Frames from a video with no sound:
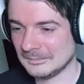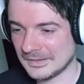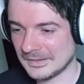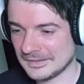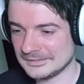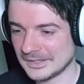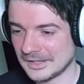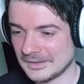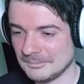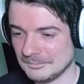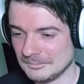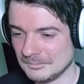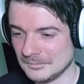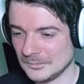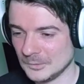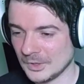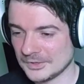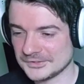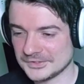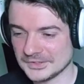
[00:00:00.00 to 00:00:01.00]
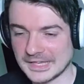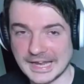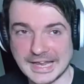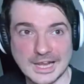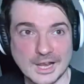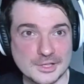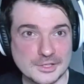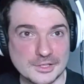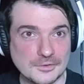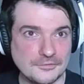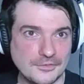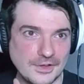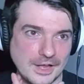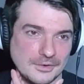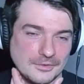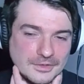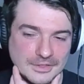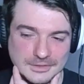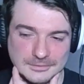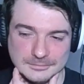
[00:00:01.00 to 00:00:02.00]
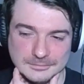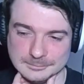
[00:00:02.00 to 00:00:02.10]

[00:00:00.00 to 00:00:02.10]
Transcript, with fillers: So, looks like a lot of fun, right?